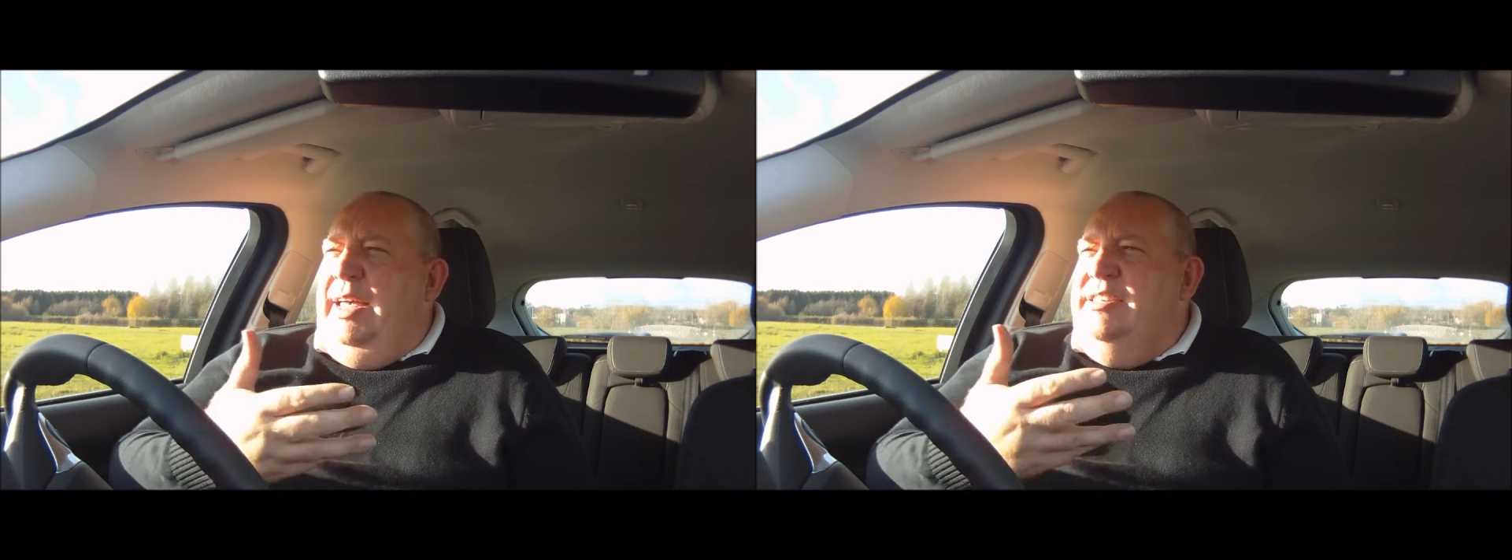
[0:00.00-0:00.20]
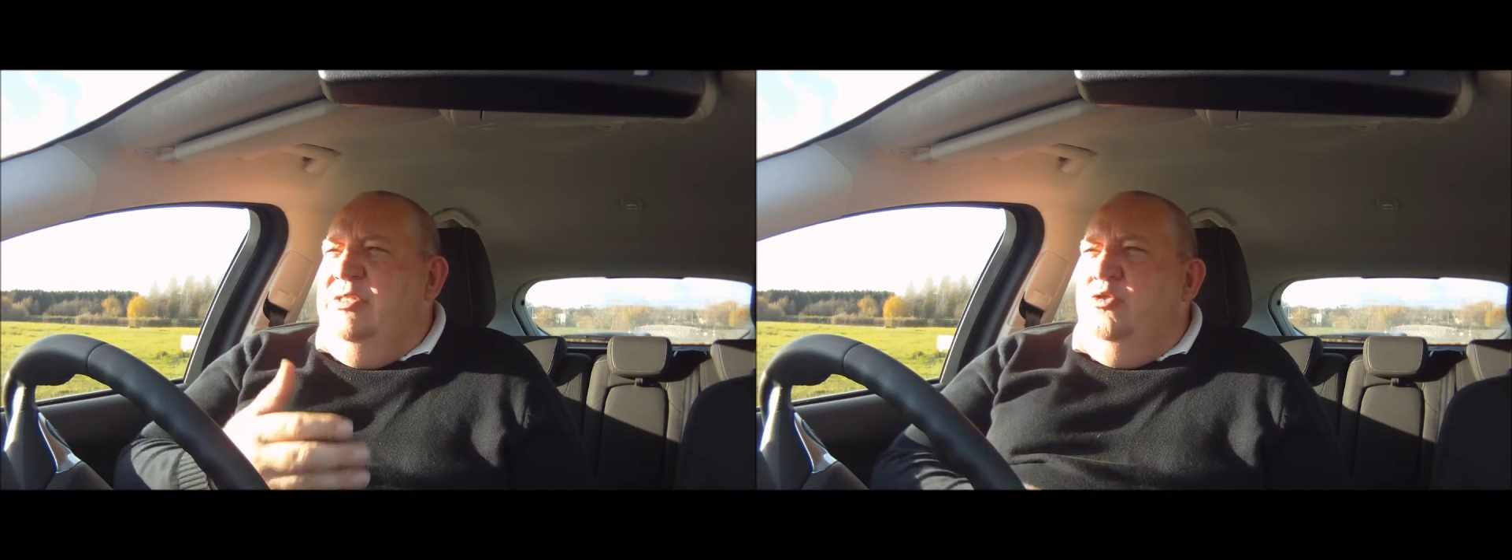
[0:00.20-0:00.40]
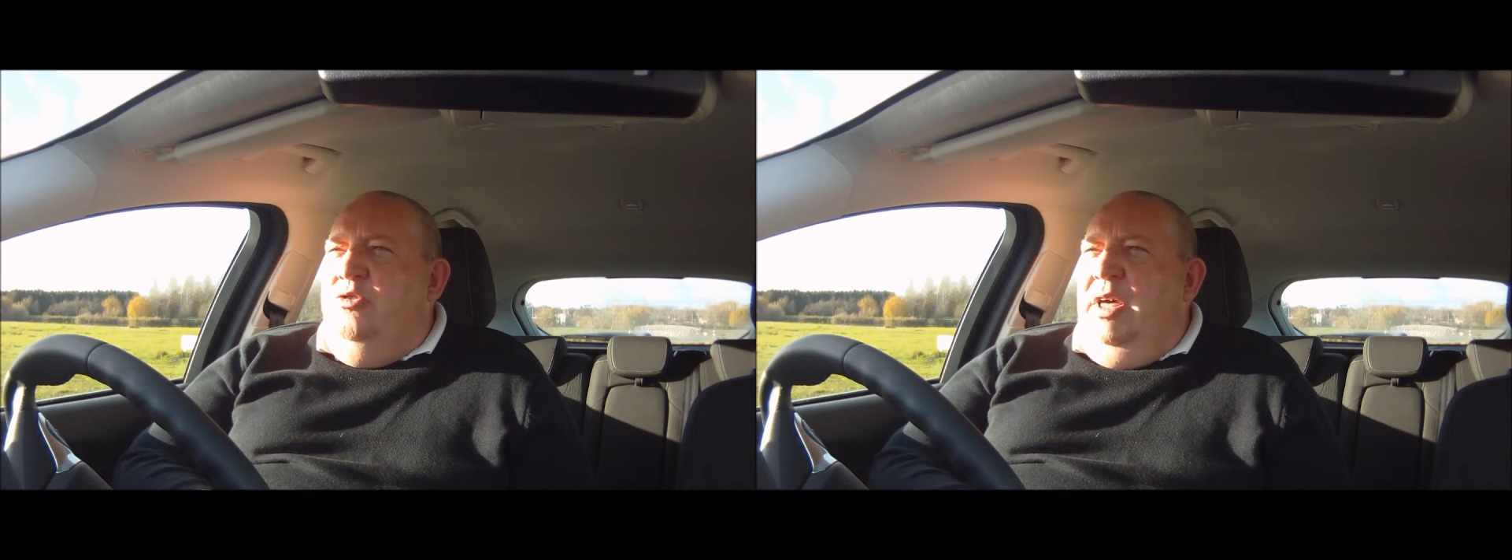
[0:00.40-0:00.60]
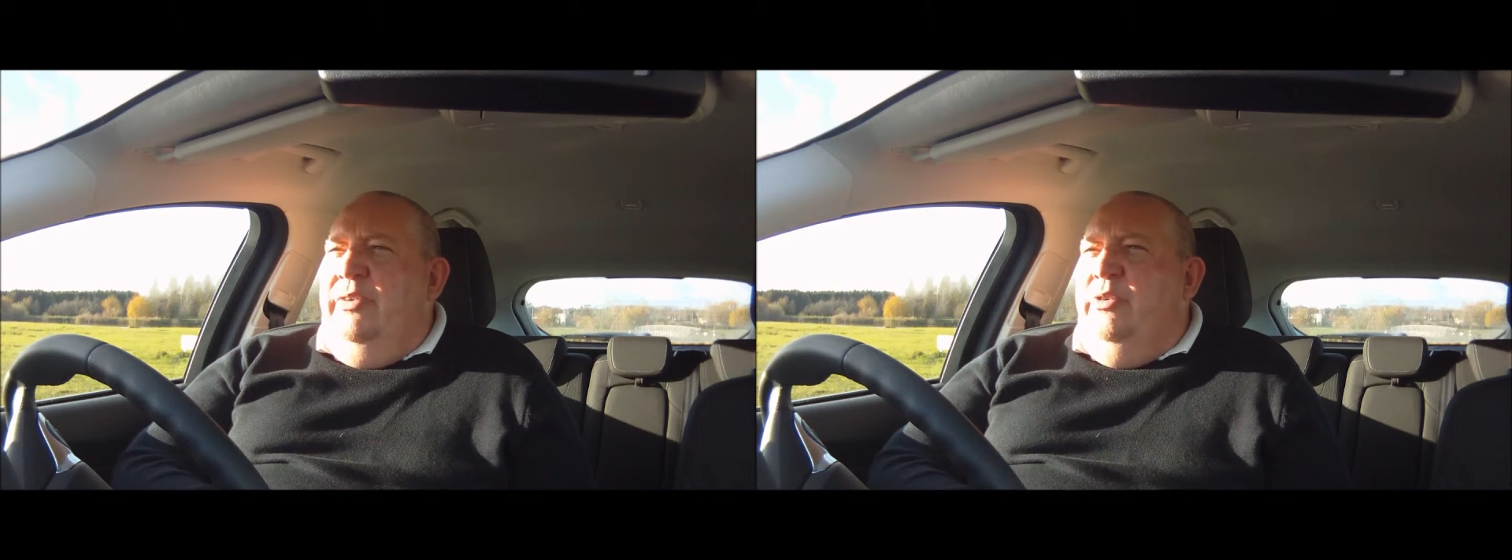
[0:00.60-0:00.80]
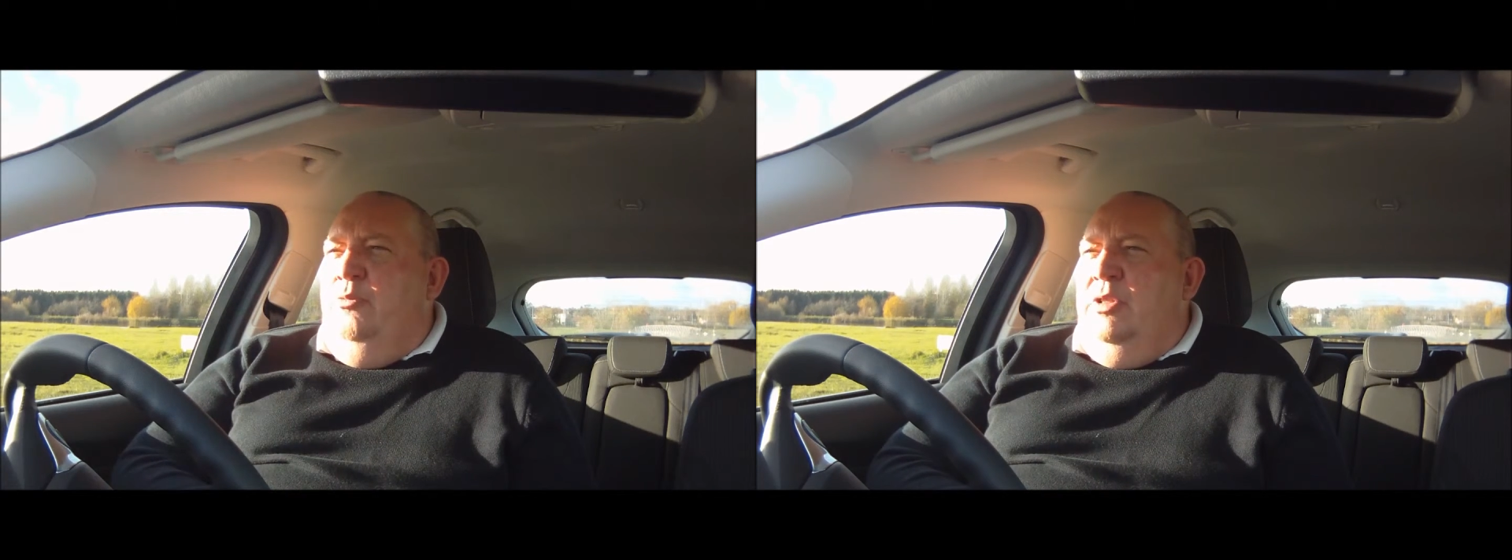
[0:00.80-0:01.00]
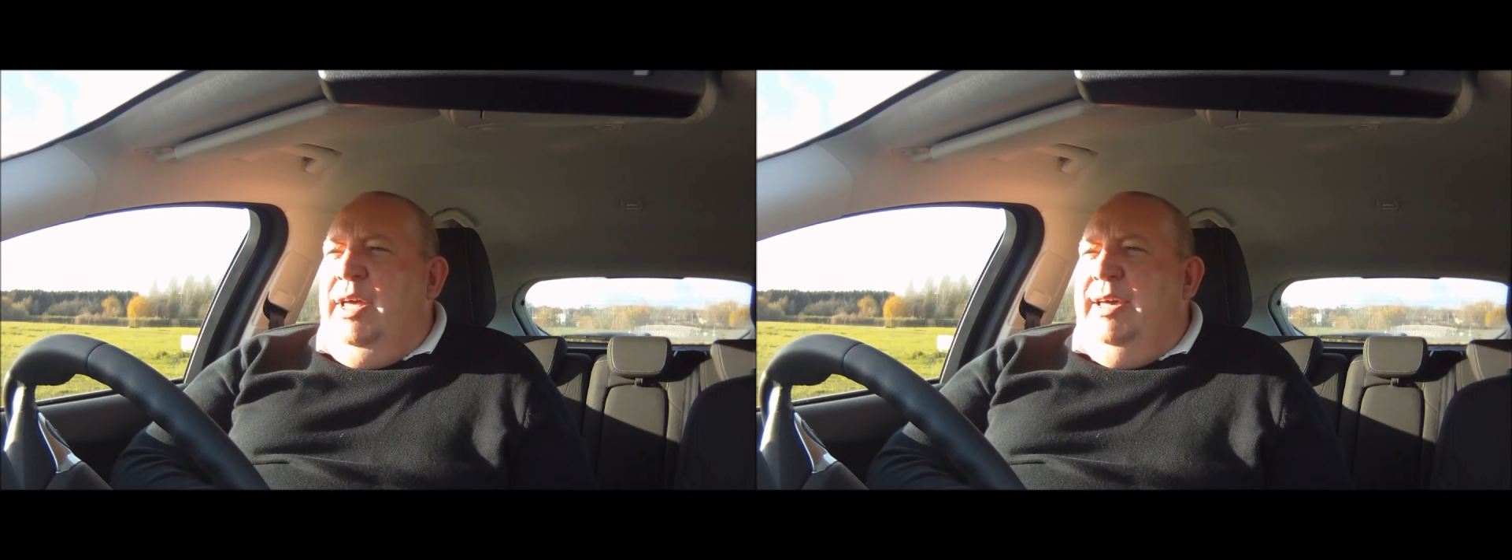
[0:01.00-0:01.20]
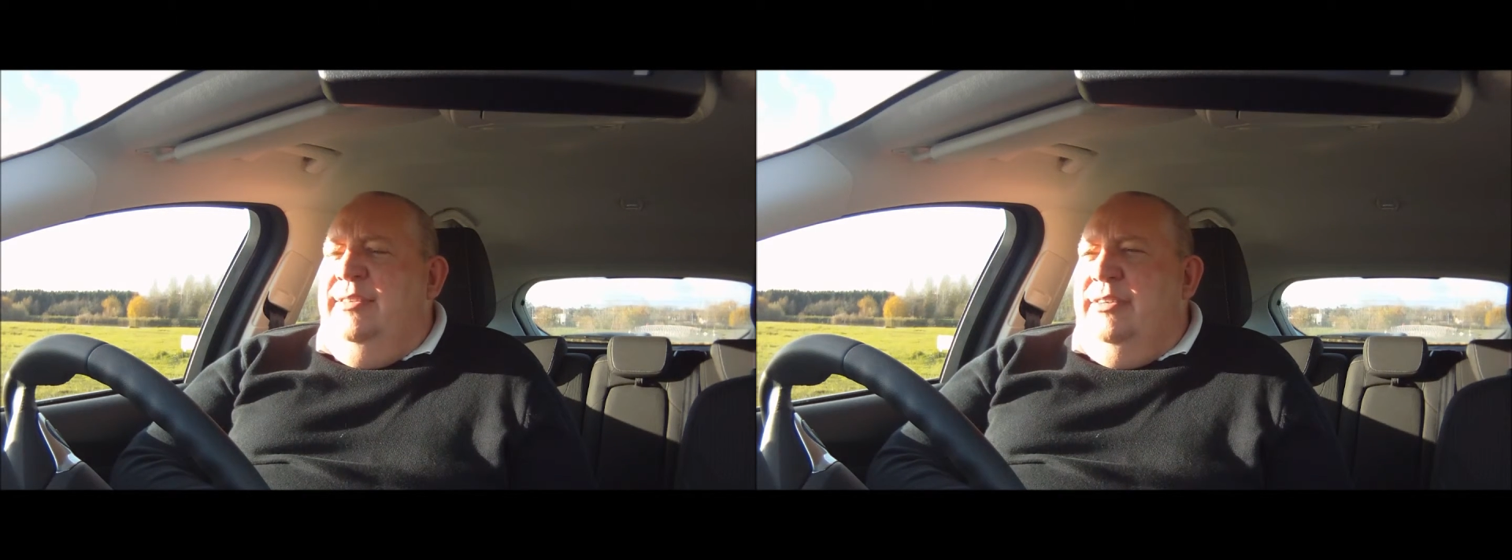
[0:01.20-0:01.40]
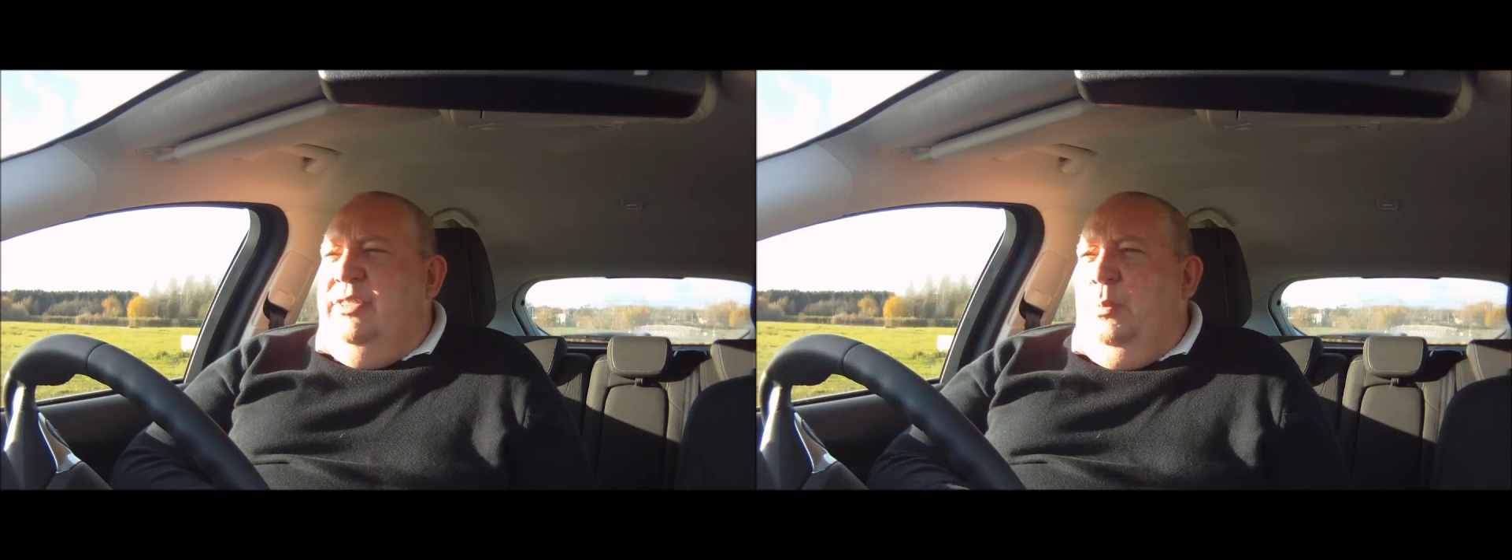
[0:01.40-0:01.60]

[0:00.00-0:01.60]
isn't driving related,